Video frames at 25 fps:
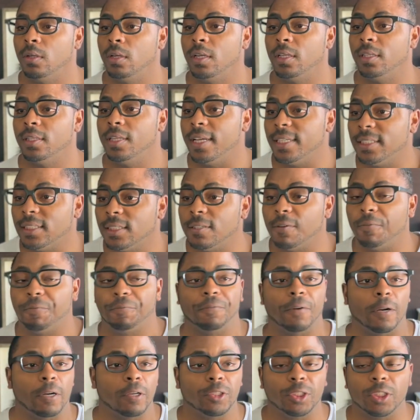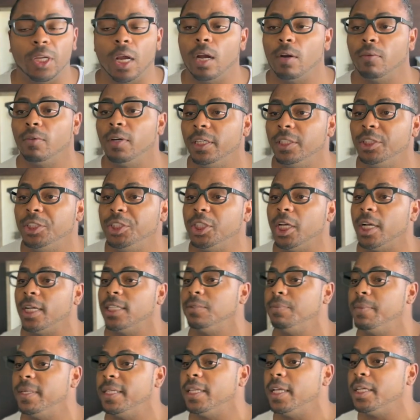That's the first error in
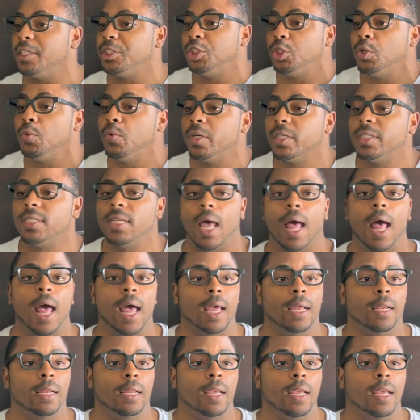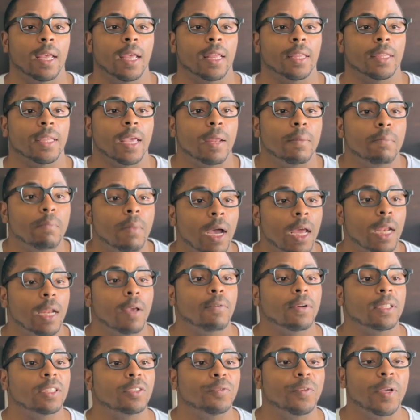judgment that you were taught, that money
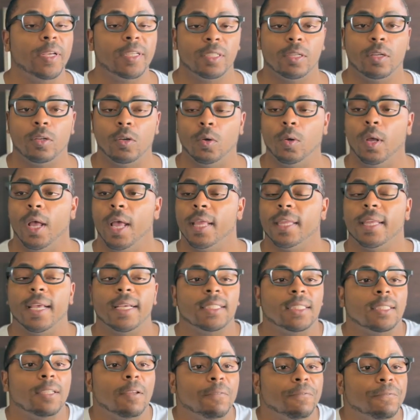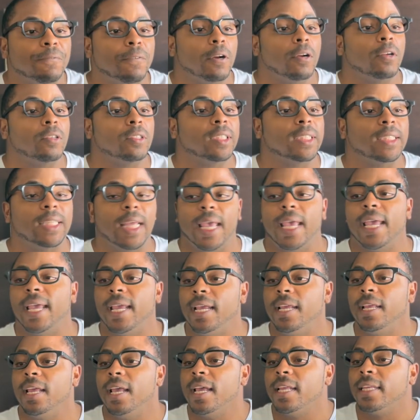was physical. That's the first
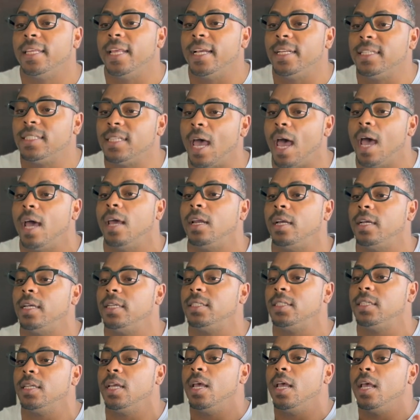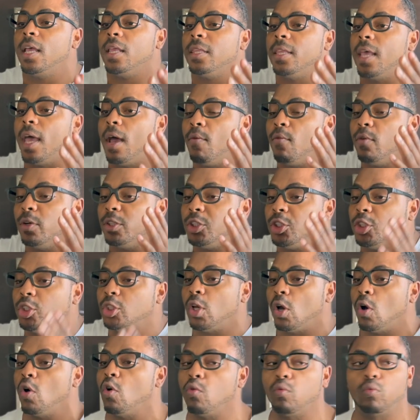thing they taught us that was
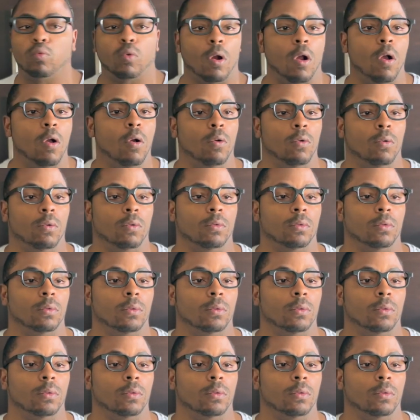so wrong.